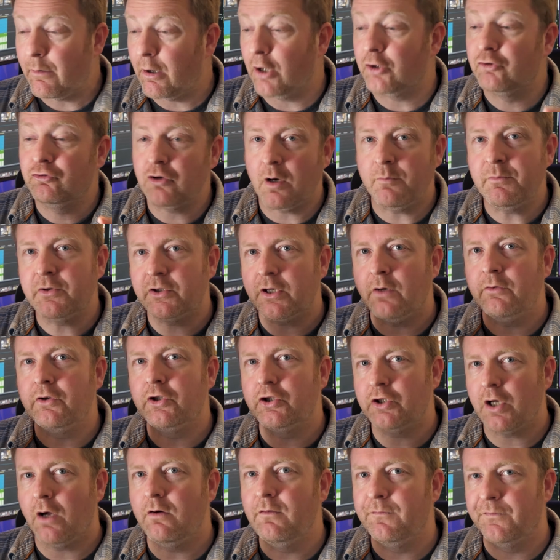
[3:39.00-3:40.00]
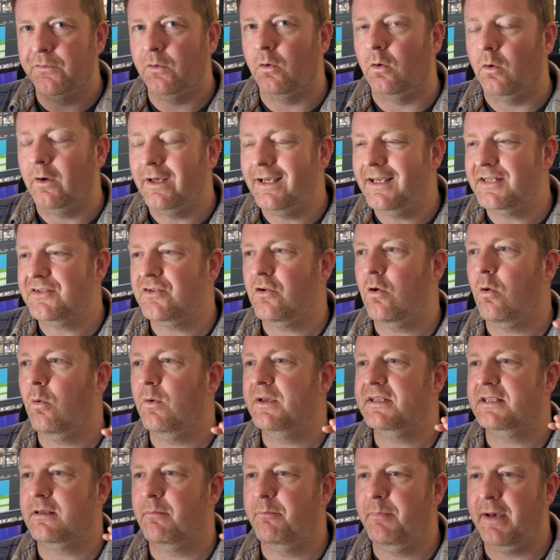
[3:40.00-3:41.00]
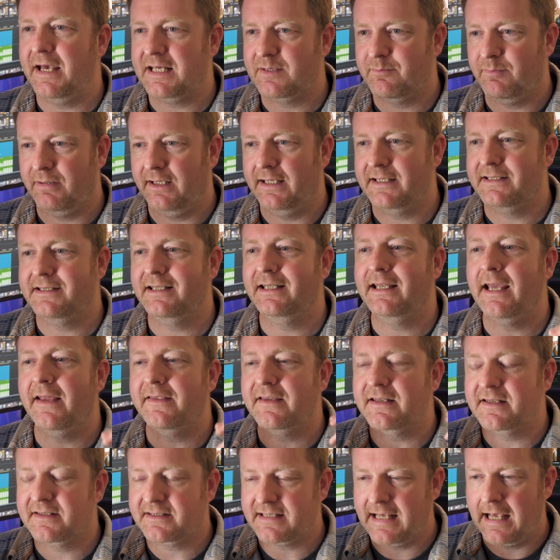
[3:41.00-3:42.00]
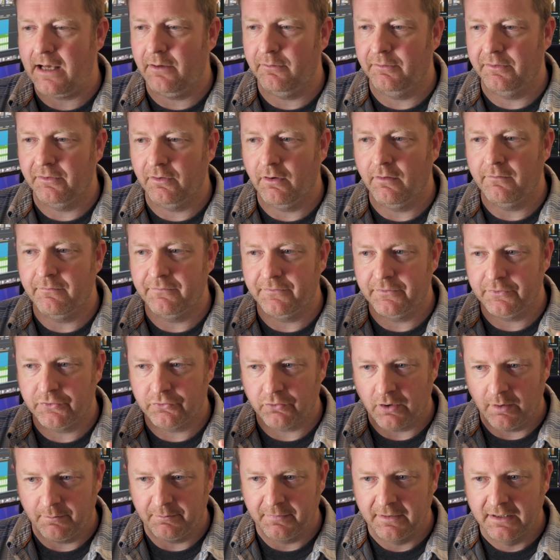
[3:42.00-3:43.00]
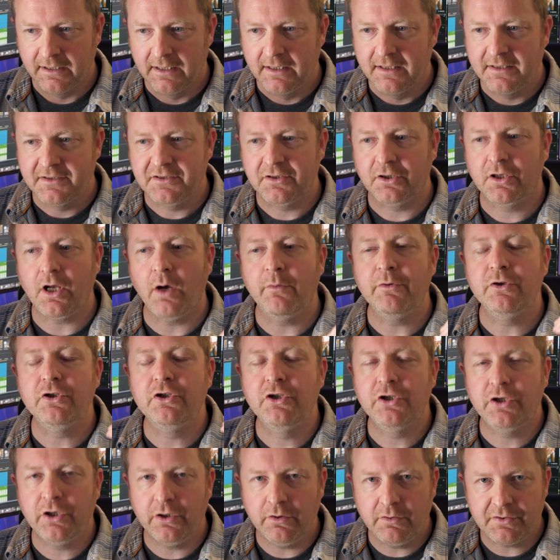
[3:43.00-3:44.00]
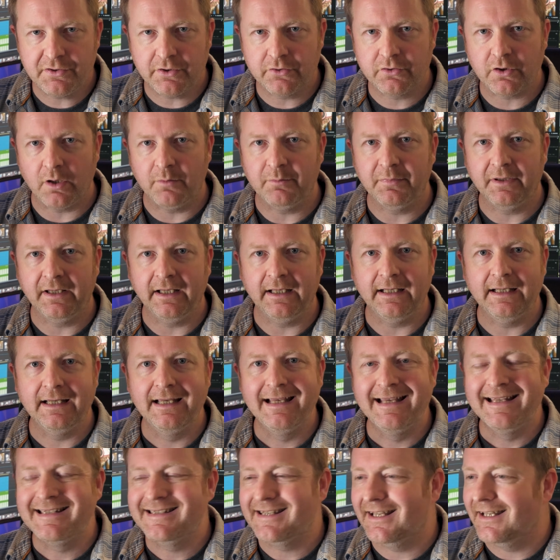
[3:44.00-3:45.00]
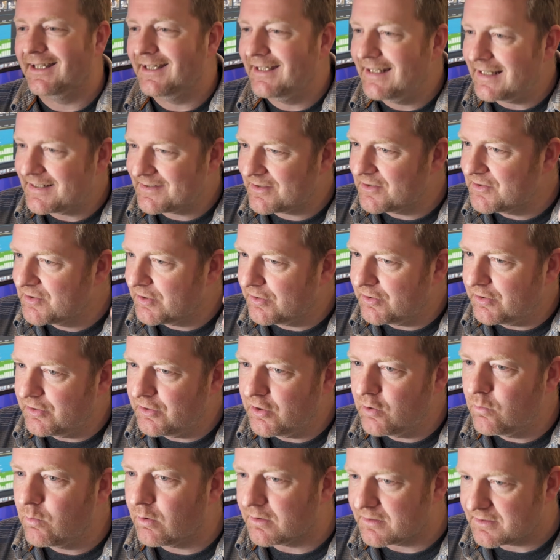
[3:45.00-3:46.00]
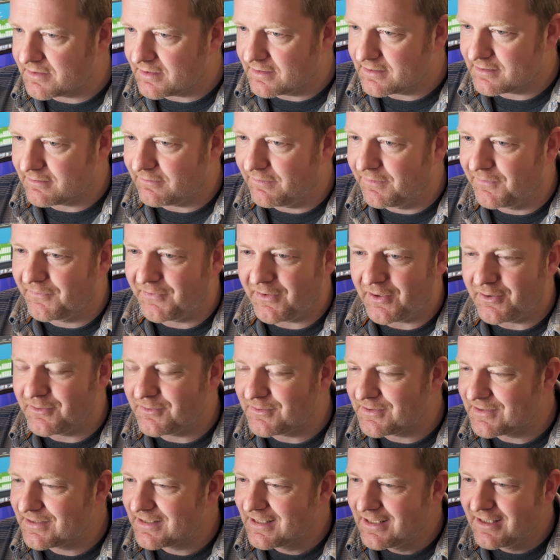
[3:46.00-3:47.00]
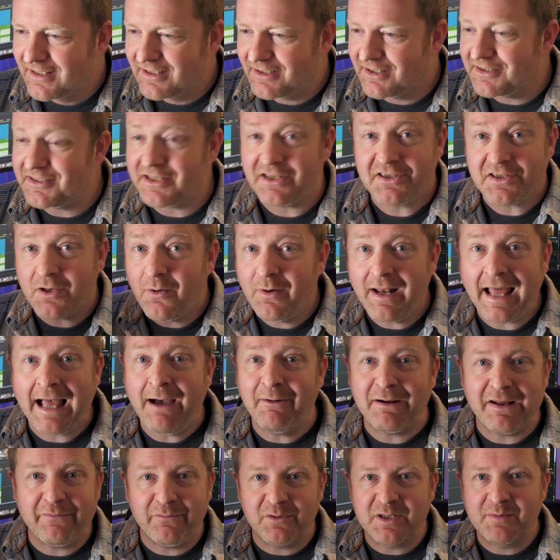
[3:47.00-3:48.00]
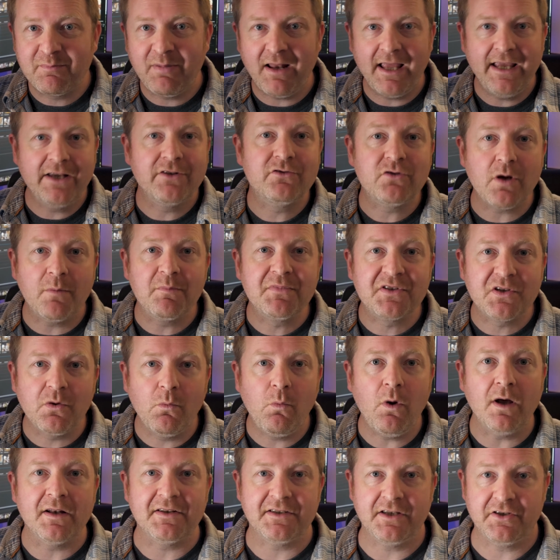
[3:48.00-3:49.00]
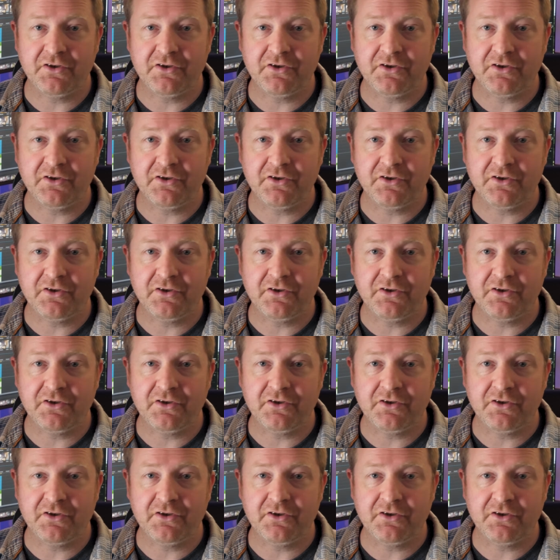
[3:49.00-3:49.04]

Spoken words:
Drum show floor isn't always the best place to get the sound of the drum. To go and choose a drum kit, to listen to the nuances of those, because it's so loud, everyone's playing drums at once.